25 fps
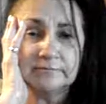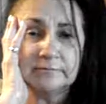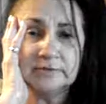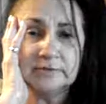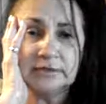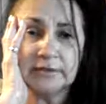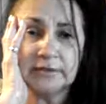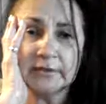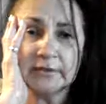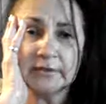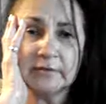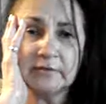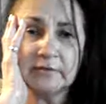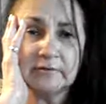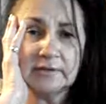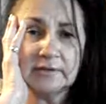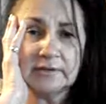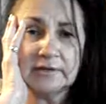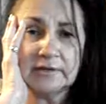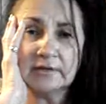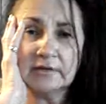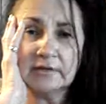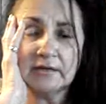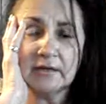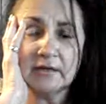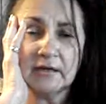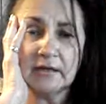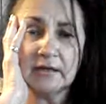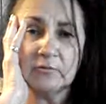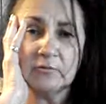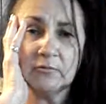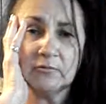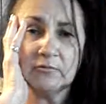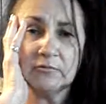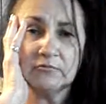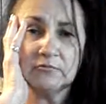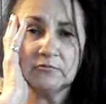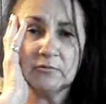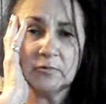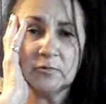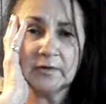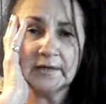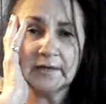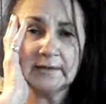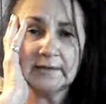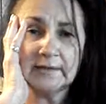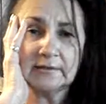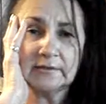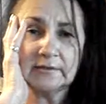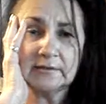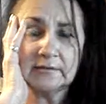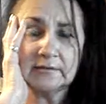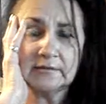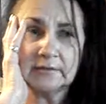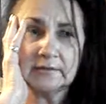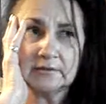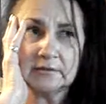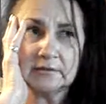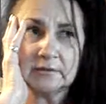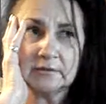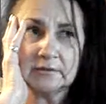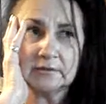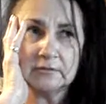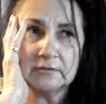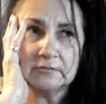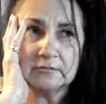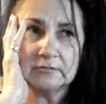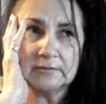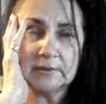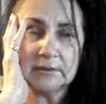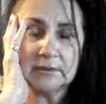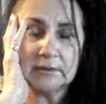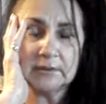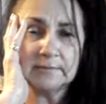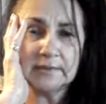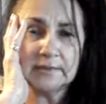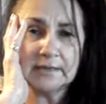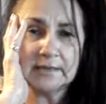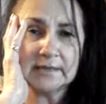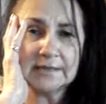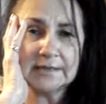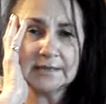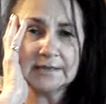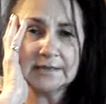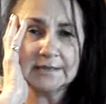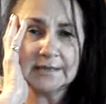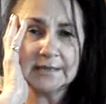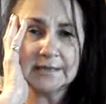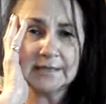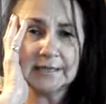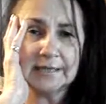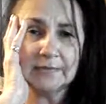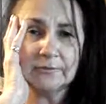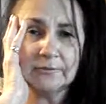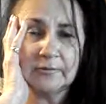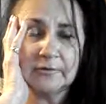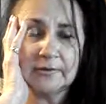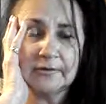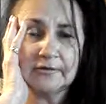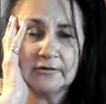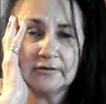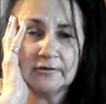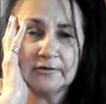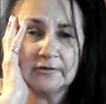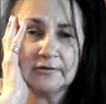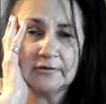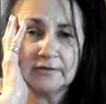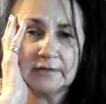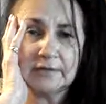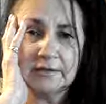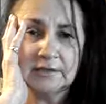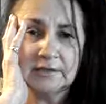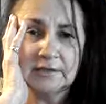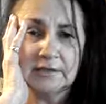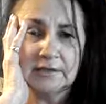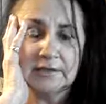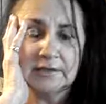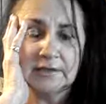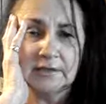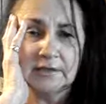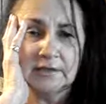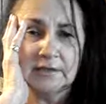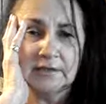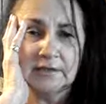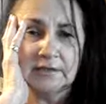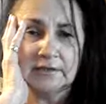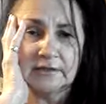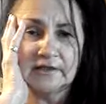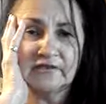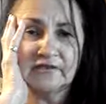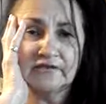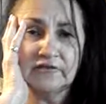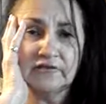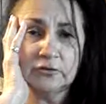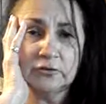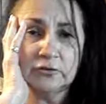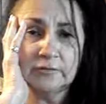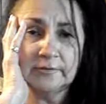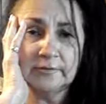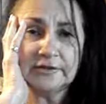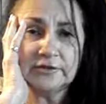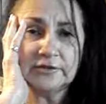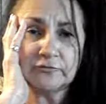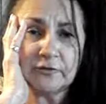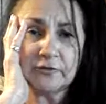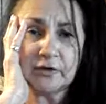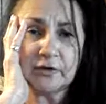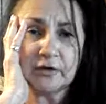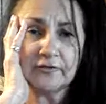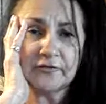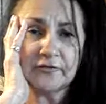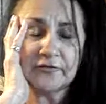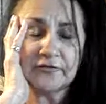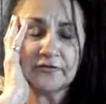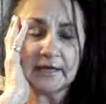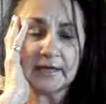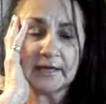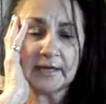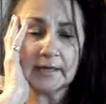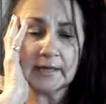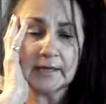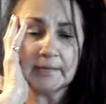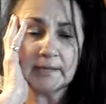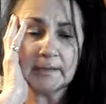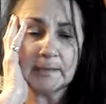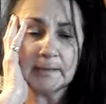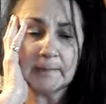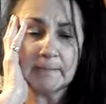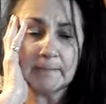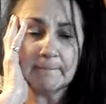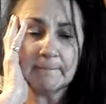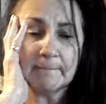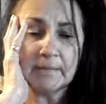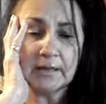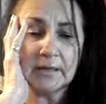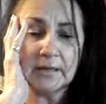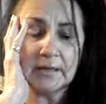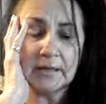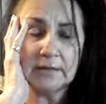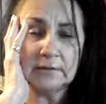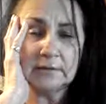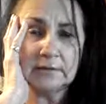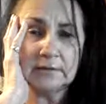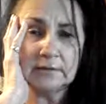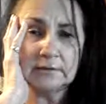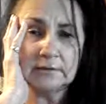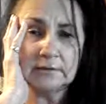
you know, it's not work you know, I'm not sticking with the full withdrawal thing, but